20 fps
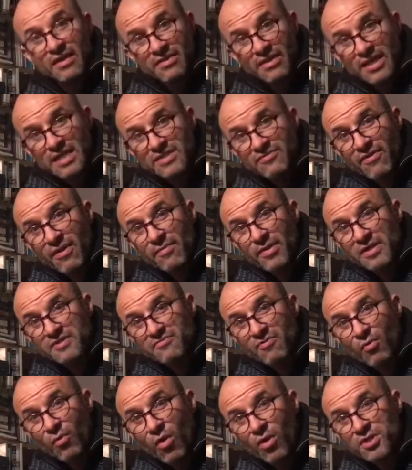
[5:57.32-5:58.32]
Thanks very much
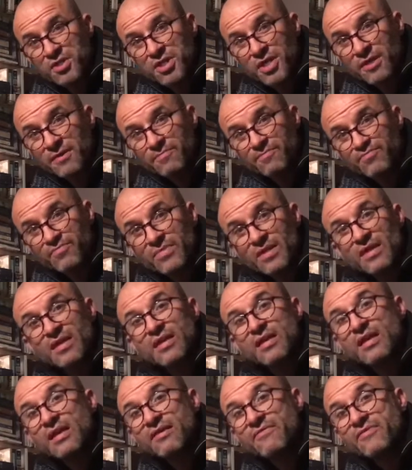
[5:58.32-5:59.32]
for watching.
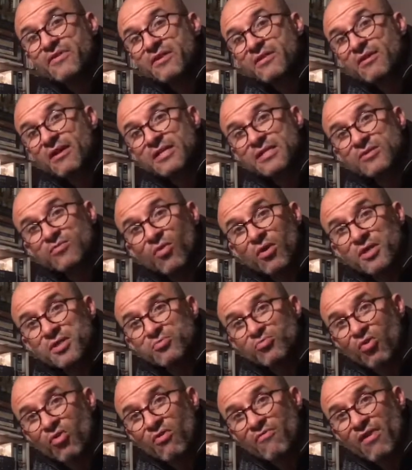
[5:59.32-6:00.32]
If you'd like to watch
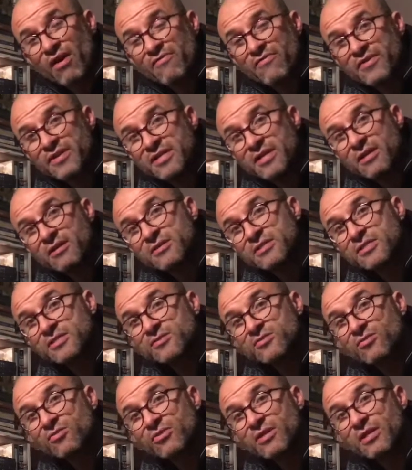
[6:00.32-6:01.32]
more of our
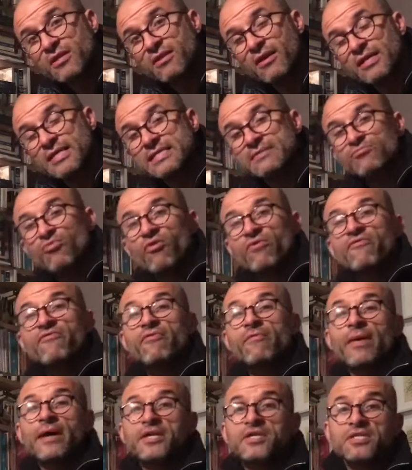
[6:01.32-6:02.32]
videos, or you'd like some more
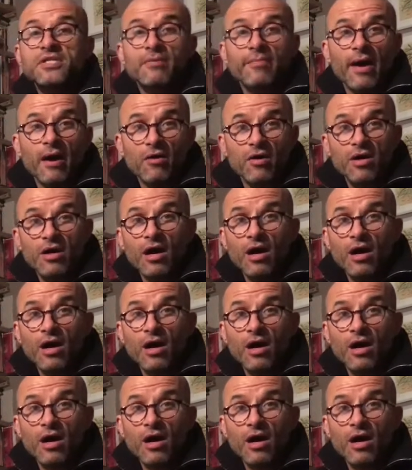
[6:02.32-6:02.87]
information about